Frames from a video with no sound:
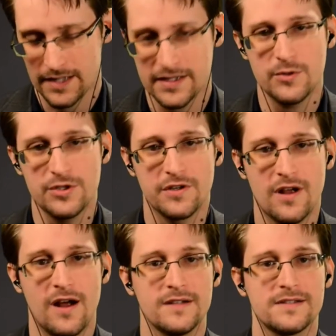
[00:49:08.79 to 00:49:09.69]
I think we
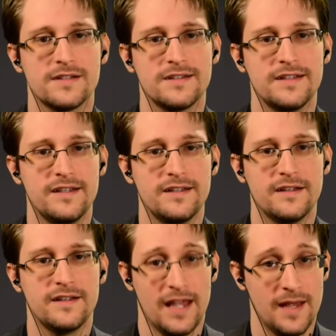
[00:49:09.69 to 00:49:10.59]
should constantly
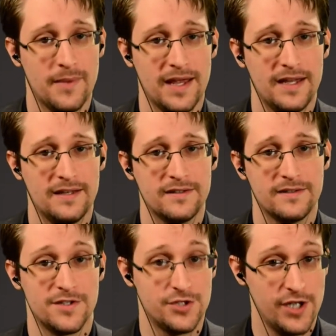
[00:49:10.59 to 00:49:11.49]

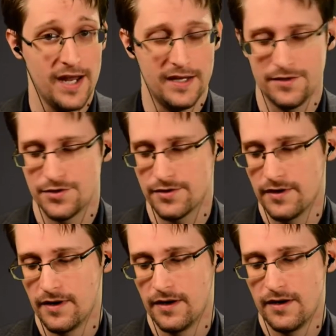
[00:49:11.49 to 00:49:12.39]
campaign to
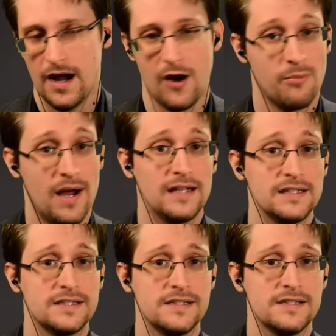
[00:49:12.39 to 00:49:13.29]
change our
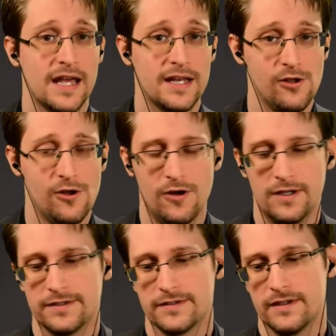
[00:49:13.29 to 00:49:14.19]
policies and
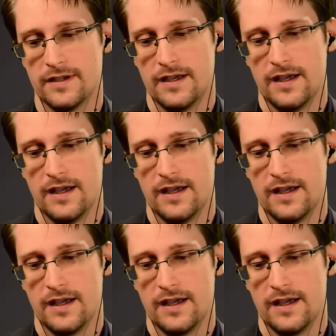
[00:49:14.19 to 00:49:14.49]
laws